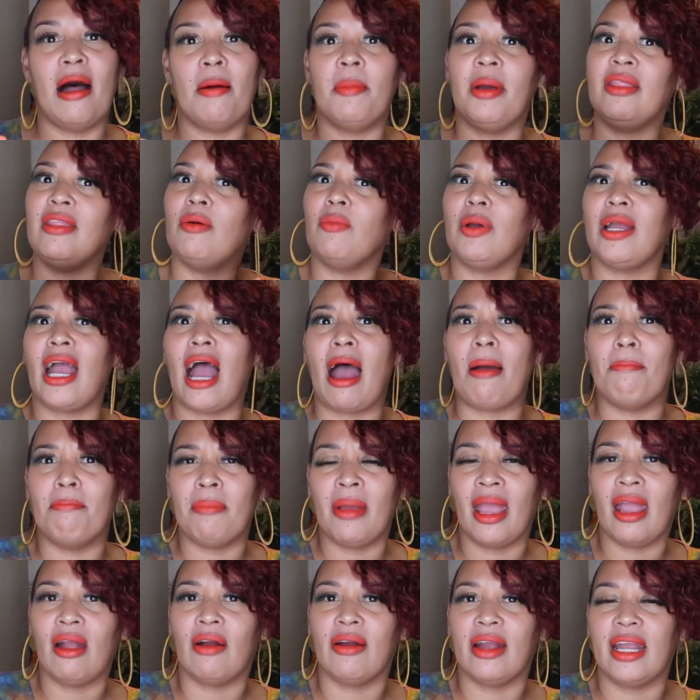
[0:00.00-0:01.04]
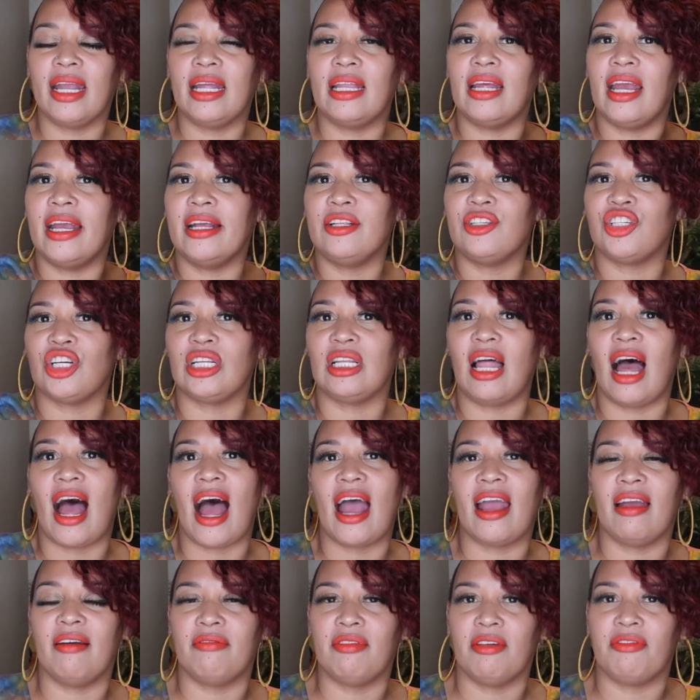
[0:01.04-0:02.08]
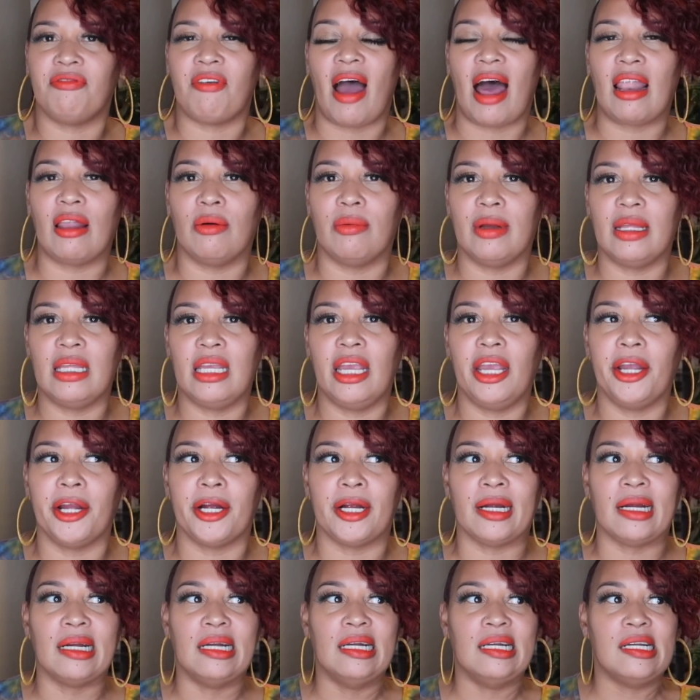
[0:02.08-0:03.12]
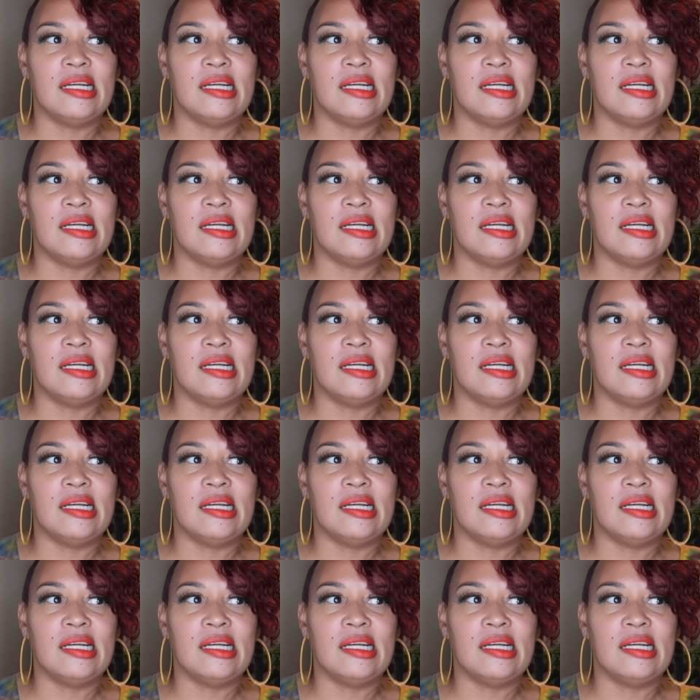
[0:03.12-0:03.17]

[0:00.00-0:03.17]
And then we got married in July of the following year.